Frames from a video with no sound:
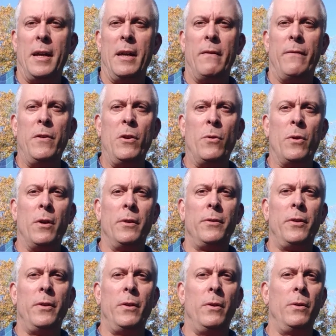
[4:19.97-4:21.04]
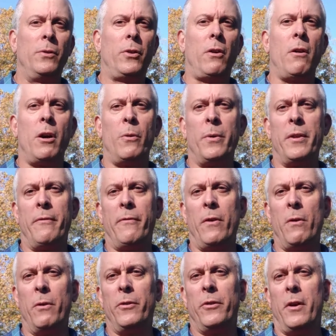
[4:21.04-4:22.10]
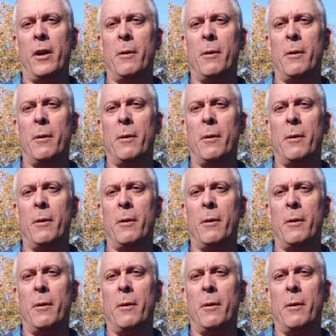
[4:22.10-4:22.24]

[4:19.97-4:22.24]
If you were to talk with the folks